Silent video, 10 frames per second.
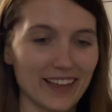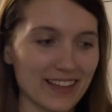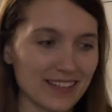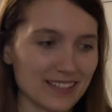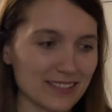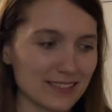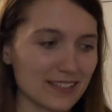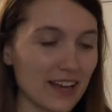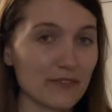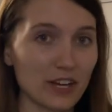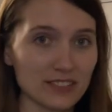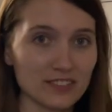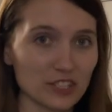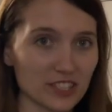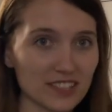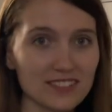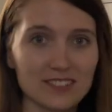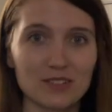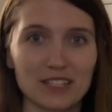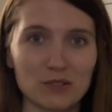And I've gotten started,
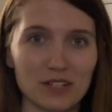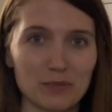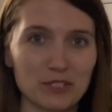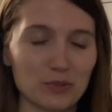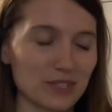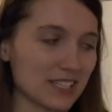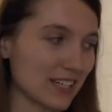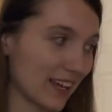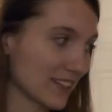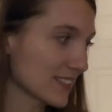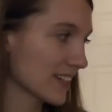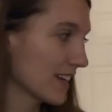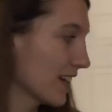so that's what I've been doing tonight.